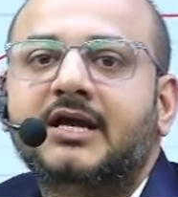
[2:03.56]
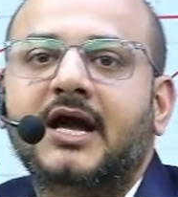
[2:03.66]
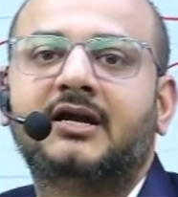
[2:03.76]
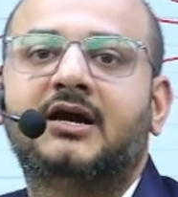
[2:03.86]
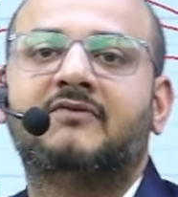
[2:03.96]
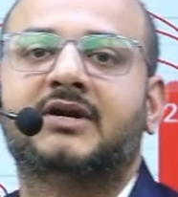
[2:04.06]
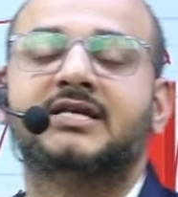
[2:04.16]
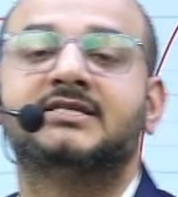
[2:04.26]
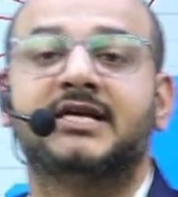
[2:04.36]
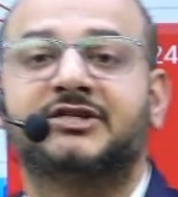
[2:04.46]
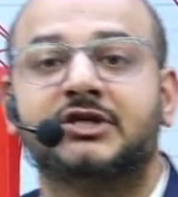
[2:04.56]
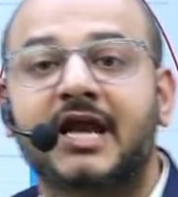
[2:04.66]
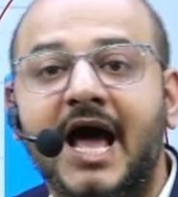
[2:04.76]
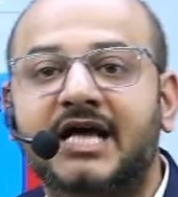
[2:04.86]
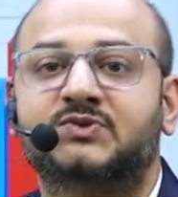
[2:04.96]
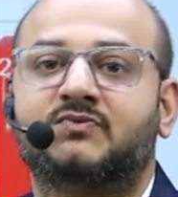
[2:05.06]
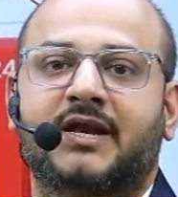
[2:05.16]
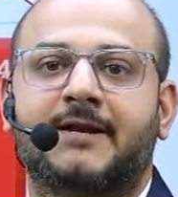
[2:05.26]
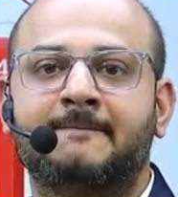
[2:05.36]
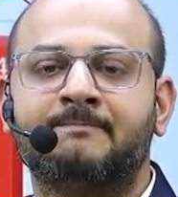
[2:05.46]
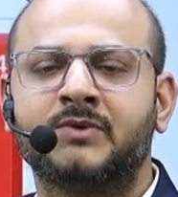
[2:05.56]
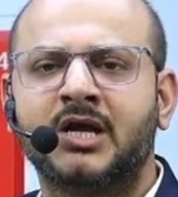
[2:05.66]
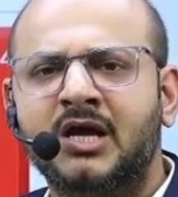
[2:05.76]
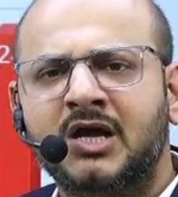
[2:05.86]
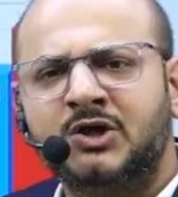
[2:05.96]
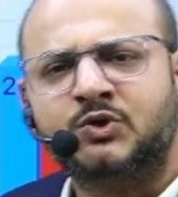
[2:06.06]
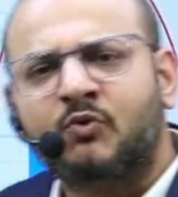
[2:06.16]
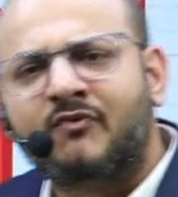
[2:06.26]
and governance section as well. So why